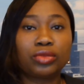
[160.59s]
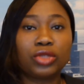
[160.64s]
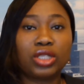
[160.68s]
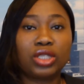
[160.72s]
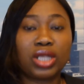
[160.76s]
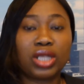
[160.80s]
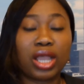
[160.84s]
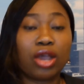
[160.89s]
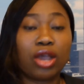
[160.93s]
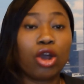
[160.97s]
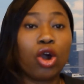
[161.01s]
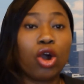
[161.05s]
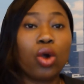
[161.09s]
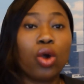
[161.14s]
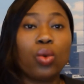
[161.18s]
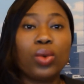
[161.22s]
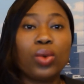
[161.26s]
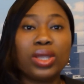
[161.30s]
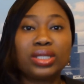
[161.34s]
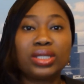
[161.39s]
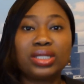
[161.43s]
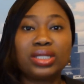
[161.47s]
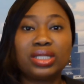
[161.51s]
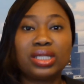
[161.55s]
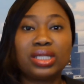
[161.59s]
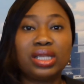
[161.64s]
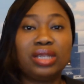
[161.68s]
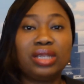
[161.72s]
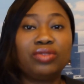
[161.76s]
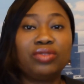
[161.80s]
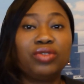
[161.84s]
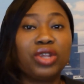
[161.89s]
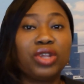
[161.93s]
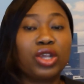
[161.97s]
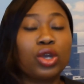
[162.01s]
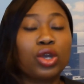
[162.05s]
they are always
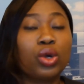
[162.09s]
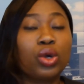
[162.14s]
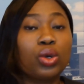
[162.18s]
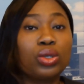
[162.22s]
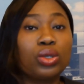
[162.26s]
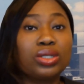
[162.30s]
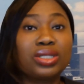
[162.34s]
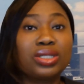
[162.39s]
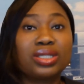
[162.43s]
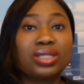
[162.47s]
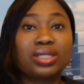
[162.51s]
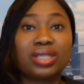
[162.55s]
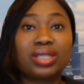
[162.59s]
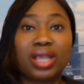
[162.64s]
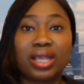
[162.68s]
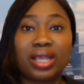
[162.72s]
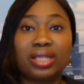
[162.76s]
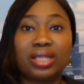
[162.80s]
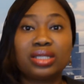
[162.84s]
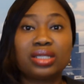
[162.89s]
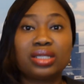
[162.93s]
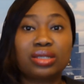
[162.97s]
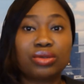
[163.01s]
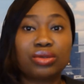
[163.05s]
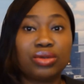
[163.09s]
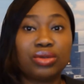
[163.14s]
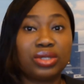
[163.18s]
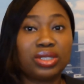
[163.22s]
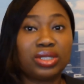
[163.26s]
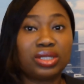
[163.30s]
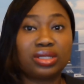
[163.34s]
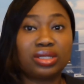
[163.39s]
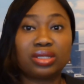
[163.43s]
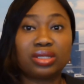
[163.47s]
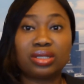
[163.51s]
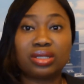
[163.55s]
delivering constant
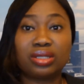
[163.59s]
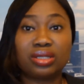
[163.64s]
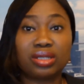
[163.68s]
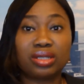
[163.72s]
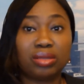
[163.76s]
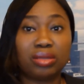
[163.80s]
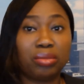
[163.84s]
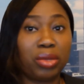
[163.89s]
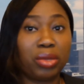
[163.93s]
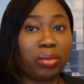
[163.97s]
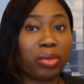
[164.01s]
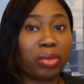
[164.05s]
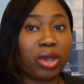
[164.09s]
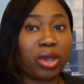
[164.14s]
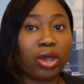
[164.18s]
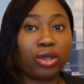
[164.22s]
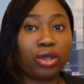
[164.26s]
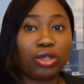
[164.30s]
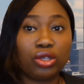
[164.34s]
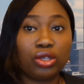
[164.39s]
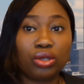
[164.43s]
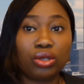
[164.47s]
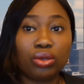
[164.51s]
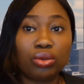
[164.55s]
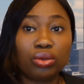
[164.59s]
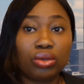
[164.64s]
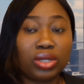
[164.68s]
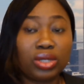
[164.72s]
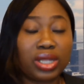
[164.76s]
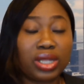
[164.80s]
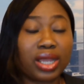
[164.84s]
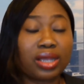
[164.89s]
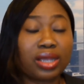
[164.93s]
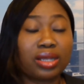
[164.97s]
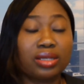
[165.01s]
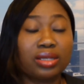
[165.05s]
criticism about you.
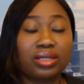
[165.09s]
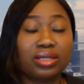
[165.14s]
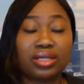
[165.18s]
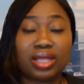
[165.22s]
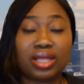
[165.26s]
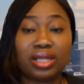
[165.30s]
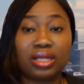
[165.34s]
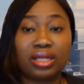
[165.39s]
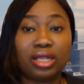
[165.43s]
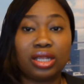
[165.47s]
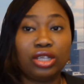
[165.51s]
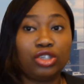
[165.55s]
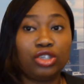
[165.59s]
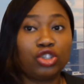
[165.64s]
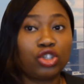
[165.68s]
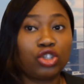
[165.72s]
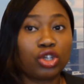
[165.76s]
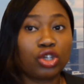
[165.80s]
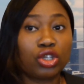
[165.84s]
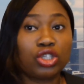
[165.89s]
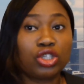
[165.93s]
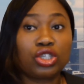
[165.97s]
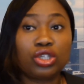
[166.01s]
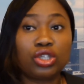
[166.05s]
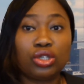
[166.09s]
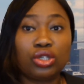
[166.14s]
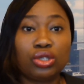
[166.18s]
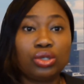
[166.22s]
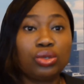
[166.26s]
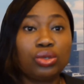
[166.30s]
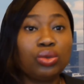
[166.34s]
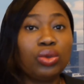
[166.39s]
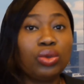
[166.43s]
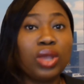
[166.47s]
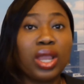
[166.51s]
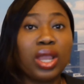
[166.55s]
They are constantly judging
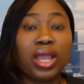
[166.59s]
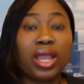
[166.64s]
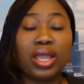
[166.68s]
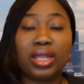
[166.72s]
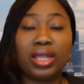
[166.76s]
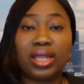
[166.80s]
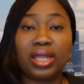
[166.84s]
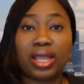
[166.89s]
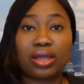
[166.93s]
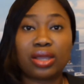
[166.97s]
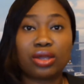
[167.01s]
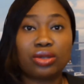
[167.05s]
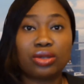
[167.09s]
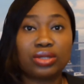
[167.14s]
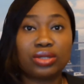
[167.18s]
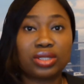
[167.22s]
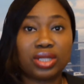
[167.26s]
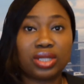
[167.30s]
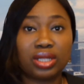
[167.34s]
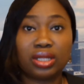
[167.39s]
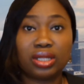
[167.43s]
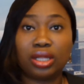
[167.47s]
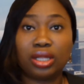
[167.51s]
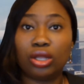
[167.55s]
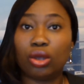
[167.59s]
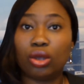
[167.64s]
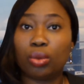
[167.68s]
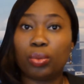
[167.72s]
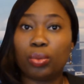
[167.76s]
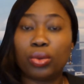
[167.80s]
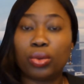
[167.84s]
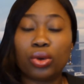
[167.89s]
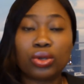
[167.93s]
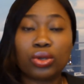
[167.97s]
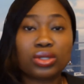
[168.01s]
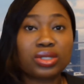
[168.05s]
you, they are constantly
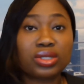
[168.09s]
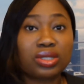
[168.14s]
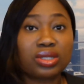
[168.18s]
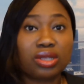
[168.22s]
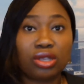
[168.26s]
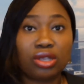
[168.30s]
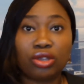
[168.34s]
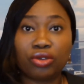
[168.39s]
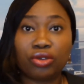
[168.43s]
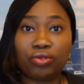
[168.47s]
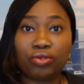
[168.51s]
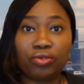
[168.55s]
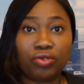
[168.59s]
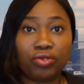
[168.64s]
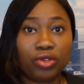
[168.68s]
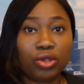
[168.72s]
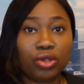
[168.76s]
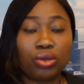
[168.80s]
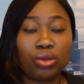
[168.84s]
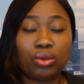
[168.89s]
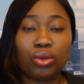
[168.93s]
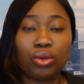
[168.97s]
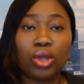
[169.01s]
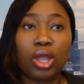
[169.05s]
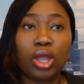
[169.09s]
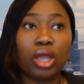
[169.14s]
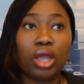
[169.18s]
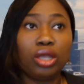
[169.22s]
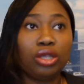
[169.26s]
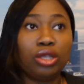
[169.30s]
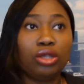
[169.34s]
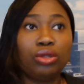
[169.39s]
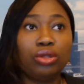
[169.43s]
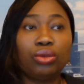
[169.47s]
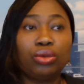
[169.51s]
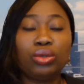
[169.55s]
opposing your view.
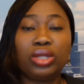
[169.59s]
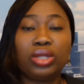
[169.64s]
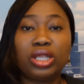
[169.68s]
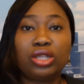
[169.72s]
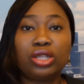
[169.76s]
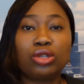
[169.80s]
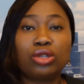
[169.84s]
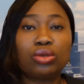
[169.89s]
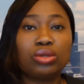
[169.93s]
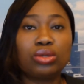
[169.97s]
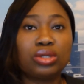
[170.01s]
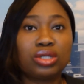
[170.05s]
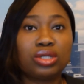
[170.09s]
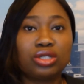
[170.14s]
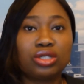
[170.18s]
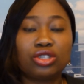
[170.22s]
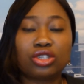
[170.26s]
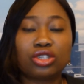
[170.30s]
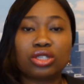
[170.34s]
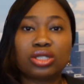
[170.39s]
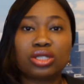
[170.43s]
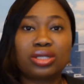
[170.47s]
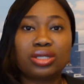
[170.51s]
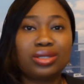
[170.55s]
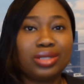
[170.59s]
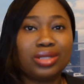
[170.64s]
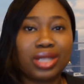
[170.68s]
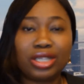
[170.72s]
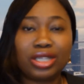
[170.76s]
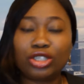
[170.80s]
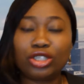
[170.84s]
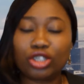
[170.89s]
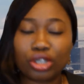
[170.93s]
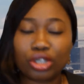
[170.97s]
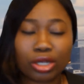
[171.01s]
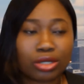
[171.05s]
You know, they
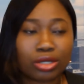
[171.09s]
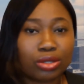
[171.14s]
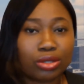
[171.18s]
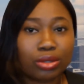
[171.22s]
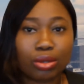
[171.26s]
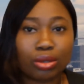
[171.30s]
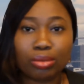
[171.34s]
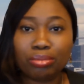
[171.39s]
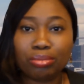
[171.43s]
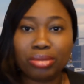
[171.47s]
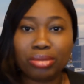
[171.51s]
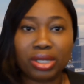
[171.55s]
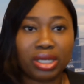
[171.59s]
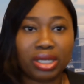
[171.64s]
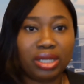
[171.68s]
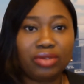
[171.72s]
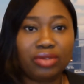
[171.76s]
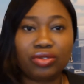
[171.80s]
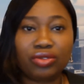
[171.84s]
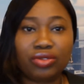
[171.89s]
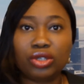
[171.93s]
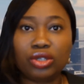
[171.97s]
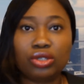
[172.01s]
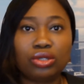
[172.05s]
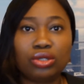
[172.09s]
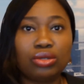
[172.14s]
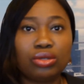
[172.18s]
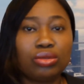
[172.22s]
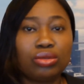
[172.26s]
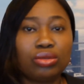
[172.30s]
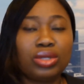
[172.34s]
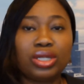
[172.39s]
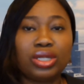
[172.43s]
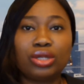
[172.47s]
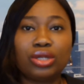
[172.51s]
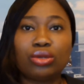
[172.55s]
just don't believe in
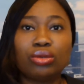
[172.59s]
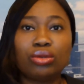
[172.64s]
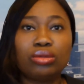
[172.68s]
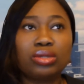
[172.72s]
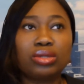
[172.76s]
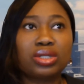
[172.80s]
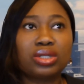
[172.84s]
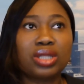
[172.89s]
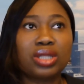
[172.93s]
you. They don't,